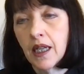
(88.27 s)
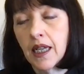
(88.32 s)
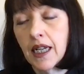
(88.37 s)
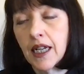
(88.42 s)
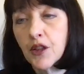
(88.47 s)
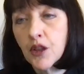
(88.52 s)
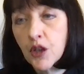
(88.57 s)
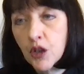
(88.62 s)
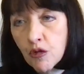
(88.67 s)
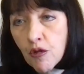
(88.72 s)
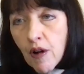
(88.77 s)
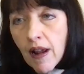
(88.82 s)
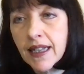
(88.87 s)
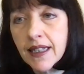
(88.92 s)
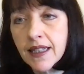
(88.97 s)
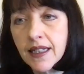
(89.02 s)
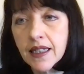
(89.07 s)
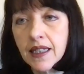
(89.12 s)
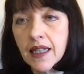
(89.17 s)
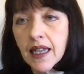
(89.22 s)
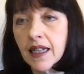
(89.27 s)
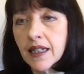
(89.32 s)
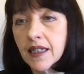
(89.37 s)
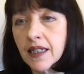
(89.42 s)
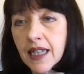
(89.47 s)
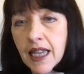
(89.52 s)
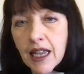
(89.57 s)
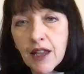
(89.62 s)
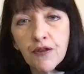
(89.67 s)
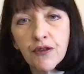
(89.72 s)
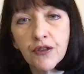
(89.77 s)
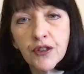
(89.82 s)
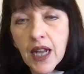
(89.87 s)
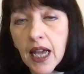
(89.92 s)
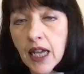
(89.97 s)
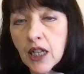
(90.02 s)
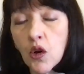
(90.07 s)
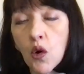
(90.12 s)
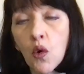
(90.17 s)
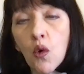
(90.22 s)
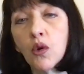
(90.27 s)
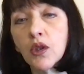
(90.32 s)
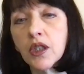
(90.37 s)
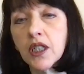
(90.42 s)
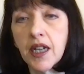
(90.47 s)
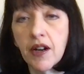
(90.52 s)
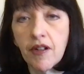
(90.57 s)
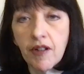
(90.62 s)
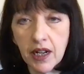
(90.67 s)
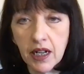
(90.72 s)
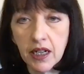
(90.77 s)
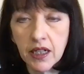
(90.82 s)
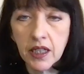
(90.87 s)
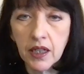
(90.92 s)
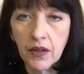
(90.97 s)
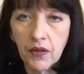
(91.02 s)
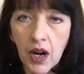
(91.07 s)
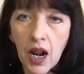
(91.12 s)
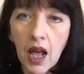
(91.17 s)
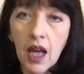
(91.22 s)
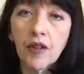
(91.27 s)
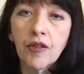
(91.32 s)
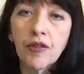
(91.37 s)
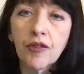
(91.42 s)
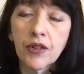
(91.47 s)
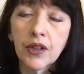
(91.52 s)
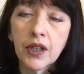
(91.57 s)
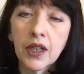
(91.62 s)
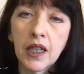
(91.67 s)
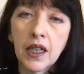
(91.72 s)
in the grace and gift and ordinariness of life,